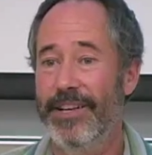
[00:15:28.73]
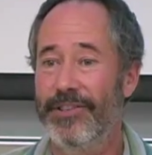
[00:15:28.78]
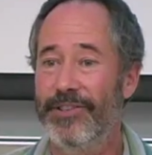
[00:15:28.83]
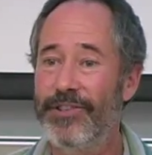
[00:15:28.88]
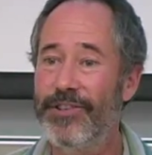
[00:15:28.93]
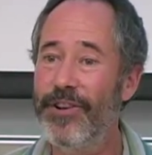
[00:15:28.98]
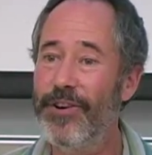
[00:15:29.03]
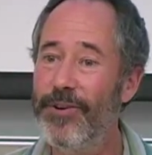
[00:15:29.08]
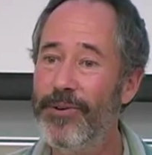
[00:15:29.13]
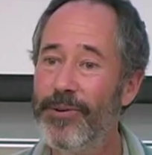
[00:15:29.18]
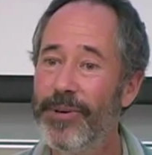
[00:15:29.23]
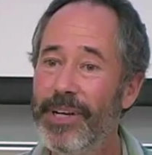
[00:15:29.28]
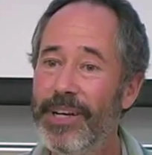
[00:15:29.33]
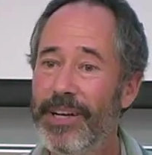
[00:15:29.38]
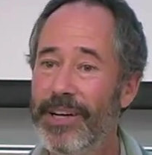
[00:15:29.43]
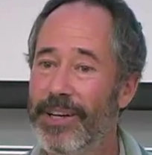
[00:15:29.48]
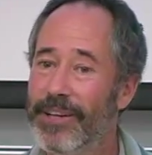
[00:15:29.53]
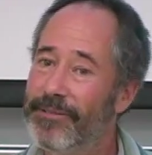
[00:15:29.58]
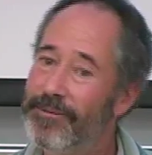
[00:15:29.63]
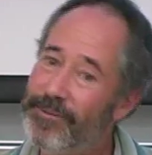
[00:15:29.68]
So
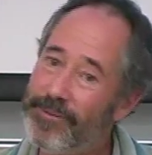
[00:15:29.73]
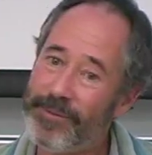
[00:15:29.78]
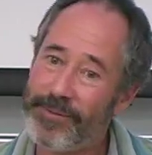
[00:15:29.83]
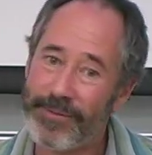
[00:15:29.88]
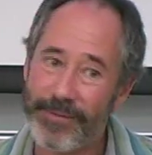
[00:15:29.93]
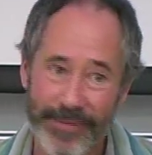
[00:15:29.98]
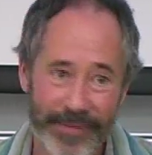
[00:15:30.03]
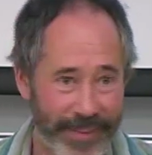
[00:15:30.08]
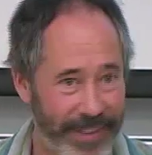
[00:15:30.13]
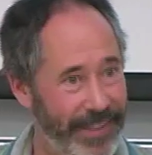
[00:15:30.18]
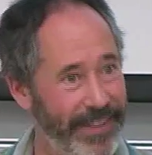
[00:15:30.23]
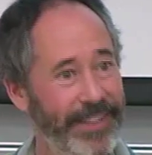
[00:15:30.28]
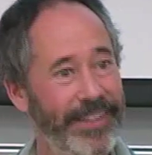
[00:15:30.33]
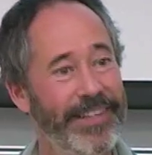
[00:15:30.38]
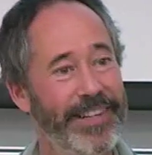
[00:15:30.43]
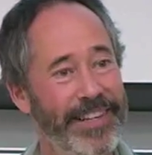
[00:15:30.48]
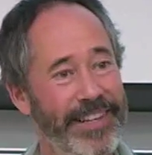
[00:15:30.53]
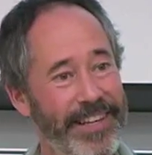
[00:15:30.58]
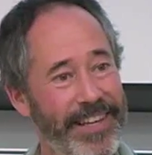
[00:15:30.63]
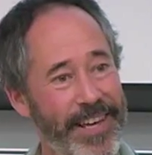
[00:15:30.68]

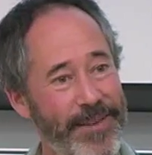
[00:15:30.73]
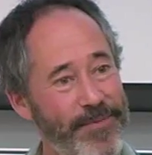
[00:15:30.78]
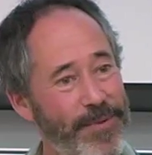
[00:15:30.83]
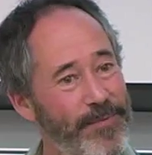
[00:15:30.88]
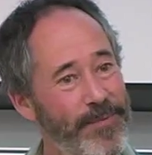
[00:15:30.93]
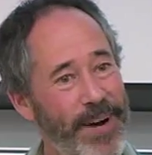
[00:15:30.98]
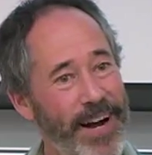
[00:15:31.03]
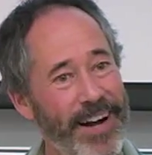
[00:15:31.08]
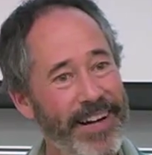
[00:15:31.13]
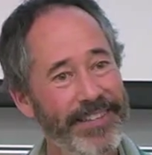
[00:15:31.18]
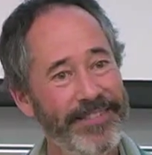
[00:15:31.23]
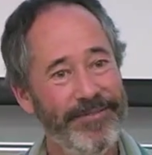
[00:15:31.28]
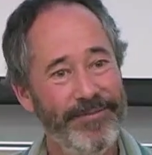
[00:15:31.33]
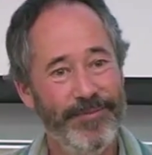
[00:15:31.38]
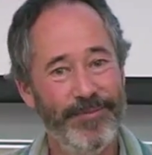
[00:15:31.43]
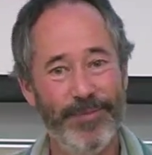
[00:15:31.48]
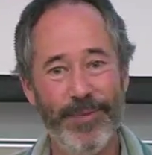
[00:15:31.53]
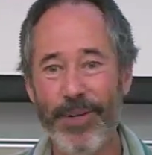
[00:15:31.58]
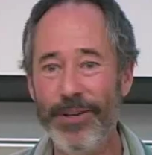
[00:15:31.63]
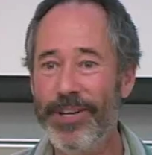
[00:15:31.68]
keep in
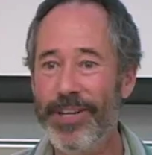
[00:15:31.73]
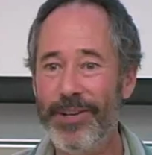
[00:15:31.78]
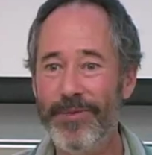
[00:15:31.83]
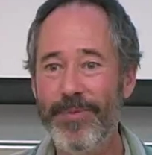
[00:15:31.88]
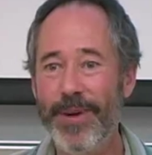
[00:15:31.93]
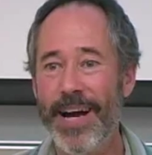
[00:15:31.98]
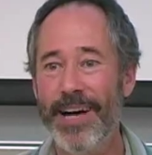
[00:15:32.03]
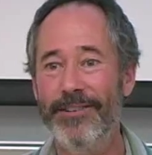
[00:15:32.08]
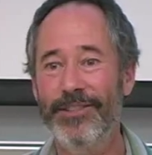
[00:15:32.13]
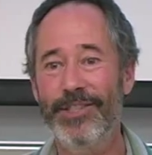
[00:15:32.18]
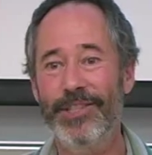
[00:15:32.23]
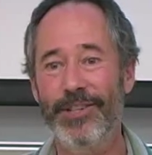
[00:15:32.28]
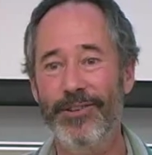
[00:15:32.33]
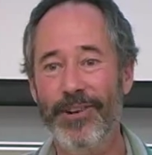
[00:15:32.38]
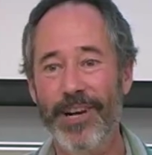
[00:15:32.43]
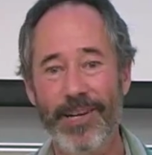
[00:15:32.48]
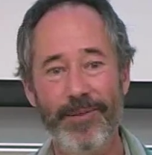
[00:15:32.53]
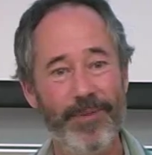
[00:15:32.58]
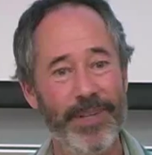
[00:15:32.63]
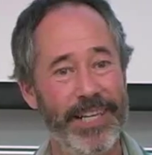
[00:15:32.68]
mind, nuclear power is
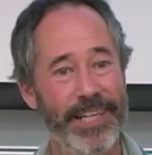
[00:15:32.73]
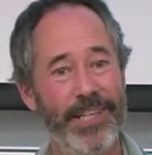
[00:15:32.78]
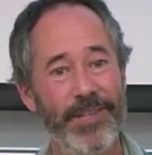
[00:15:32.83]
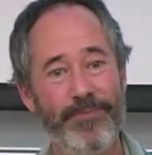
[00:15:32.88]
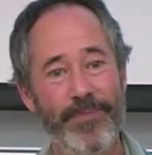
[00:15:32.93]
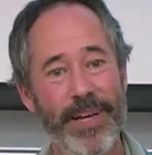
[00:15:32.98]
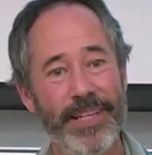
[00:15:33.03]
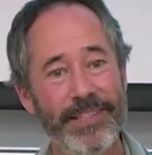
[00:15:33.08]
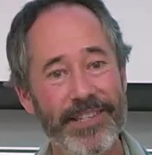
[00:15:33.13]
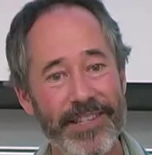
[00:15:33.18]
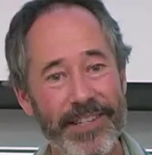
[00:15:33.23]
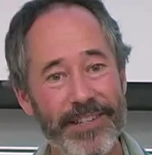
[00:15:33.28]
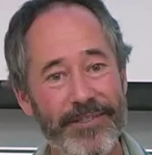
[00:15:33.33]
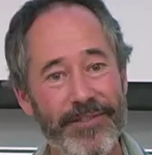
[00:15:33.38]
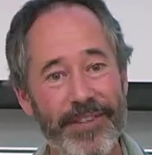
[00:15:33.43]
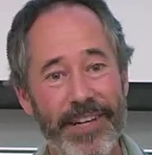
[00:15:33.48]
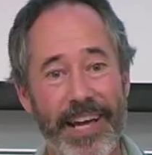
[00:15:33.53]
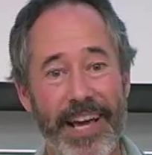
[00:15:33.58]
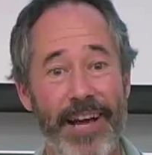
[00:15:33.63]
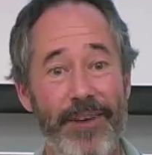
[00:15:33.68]
incredibly
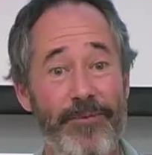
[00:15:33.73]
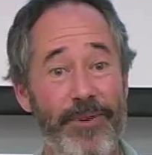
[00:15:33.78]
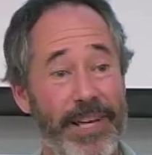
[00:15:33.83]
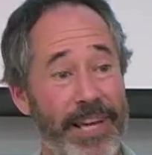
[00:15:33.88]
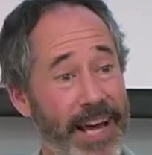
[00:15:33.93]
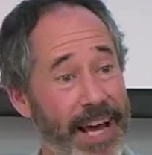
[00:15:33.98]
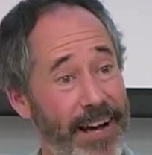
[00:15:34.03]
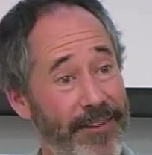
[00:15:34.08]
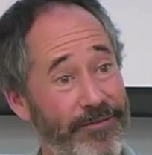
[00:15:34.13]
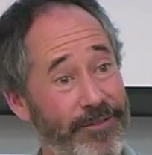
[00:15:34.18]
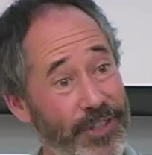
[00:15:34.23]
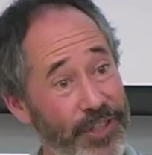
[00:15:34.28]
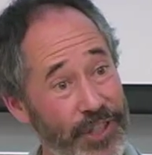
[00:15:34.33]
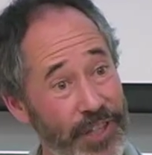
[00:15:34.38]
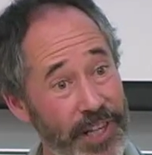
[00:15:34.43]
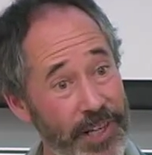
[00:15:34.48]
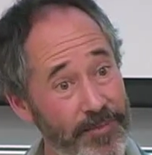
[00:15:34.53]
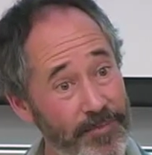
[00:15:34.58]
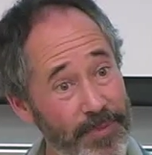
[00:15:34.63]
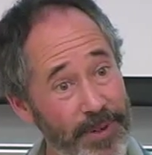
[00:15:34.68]
expensive, and we have
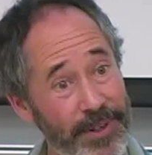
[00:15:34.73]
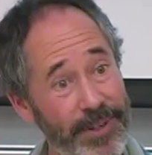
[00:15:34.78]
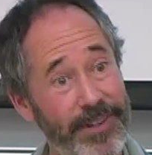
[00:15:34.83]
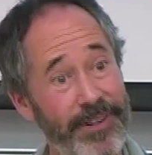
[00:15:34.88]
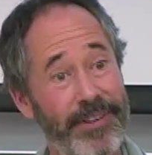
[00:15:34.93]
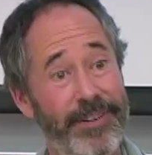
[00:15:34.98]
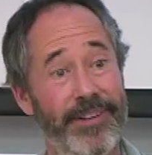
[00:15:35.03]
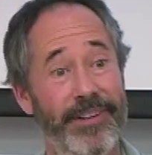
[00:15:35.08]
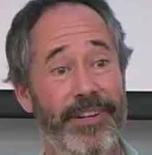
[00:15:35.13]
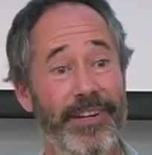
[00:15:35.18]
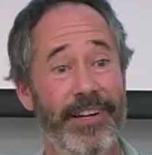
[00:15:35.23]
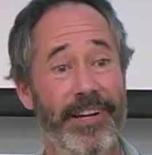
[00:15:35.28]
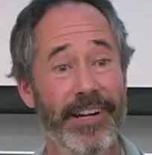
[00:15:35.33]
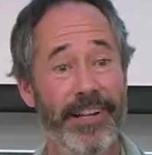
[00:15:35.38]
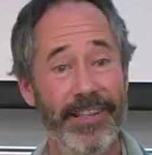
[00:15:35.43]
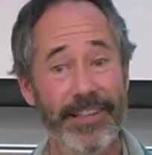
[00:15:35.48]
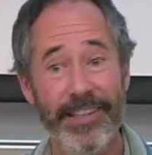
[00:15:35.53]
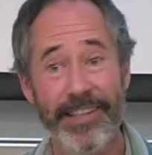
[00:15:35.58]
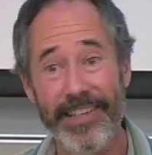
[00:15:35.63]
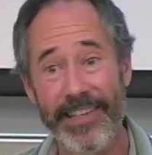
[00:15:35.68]
cheaper,
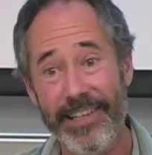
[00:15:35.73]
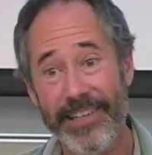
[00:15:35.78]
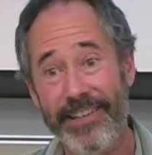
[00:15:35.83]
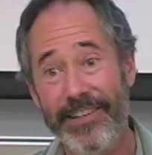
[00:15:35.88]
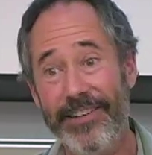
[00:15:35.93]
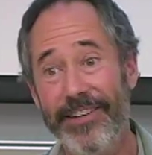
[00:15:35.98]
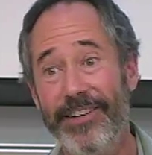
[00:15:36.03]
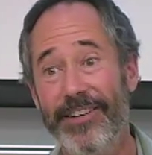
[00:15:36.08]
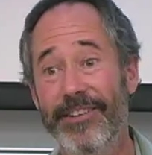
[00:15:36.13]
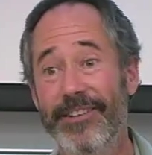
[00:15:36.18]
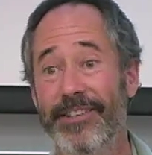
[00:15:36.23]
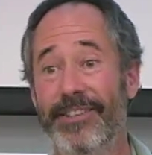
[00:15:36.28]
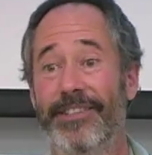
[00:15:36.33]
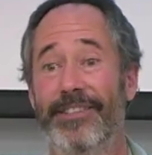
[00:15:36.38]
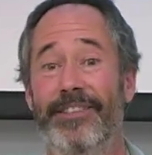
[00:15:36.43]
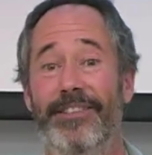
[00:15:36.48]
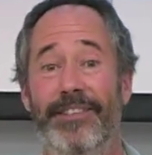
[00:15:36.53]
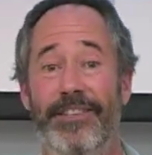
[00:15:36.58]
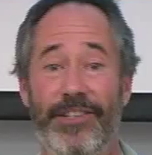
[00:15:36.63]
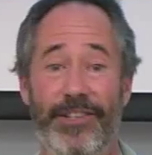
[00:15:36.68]
cleaner,
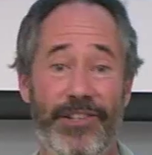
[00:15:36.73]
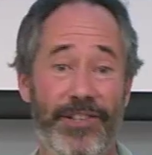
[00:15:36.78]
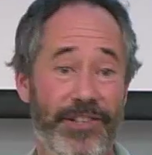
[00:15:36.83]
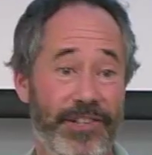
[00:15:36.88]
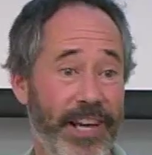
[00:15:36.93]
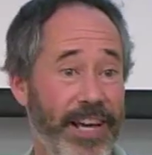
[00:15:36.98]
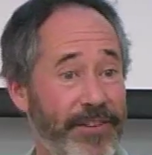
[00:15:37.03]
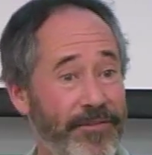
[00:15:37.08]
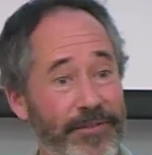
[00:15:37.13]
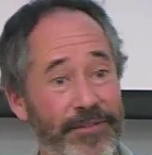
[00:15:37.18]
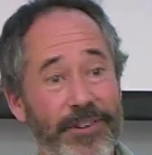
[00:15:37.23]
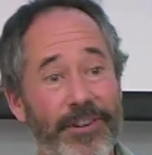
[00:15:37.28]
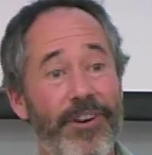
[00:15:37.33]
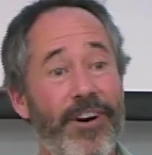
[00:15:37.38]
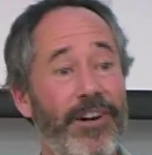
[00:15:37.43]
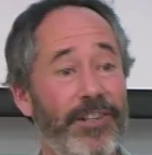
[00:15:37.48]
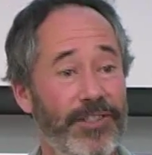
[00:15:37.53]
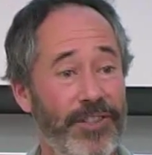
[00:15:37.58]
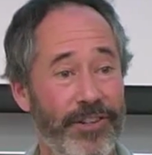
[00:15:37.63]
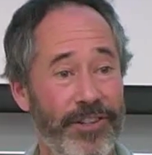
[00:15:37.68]
safer
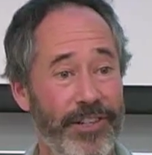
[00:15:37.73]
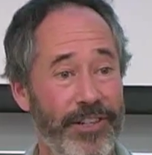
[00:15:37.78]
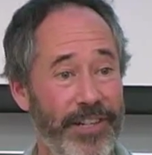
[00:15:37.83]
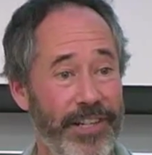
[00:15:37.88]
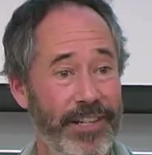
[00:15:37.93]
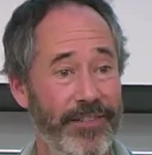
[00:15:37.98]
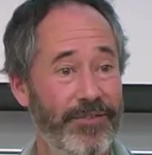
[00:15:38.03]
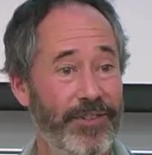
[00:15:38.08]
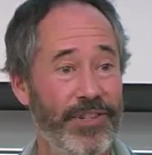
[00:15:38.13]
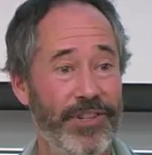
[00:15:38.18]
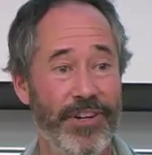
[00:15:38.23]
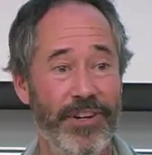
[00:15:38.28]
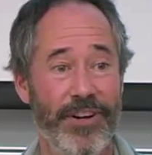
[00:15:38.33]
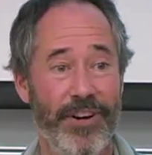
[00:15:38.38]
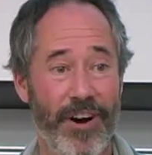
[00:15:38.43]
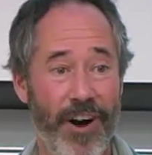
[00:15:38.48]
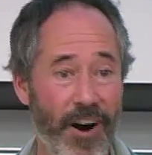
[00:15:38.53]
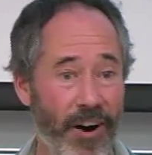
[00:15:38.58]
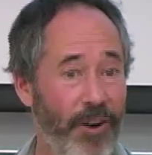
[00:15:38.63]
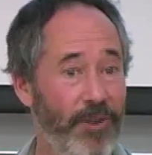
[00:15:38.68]
alternatives
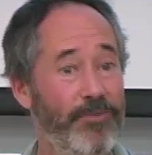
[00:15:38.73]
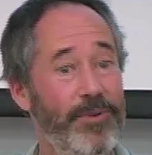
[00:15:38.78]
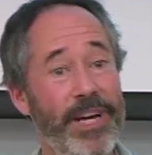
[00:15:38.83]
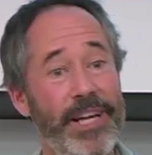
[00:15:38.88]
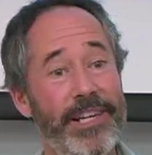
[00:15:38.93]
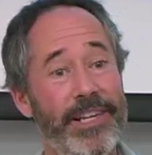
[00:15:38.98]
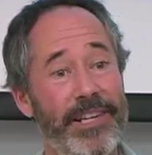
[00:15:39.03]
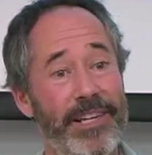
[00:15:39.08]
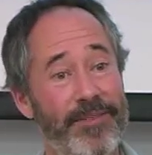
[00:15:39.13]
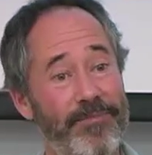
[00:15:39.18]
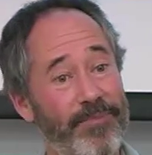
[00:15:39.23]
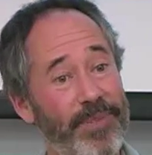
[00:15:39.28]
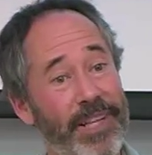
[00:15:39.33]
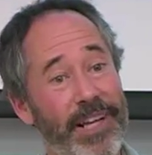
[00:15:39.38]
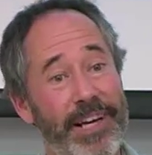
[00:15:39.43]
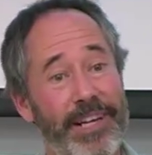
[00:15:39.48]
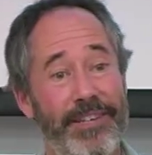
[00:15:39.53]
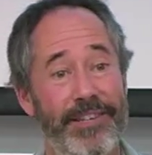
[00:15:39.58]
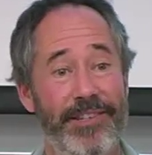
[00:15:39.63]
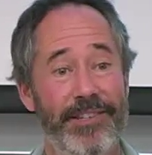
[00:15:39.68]
already in
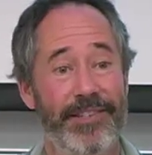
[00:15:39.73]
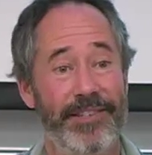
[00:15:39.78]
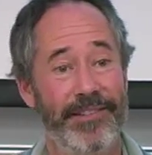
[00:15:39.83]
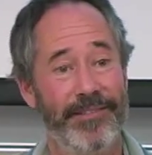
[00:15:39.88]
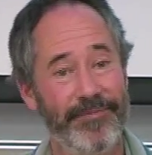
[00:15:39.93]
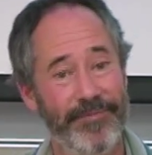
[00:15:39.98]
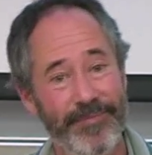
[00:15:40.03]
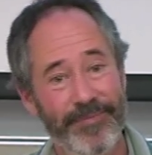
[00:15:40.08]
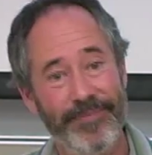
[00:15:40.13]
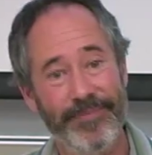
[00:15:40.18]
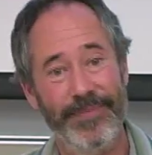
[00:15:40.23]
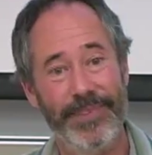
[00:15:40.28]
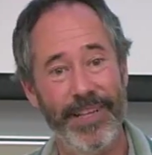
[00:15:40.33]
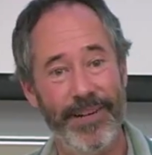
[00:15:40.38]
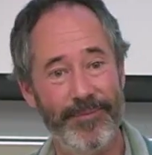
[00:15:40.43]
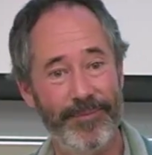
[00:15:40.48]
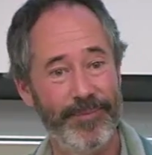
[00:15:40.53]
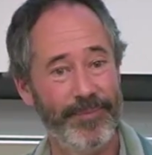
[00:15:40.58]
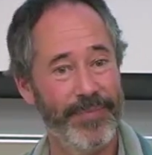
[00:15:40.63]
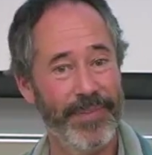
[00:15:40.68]
place. So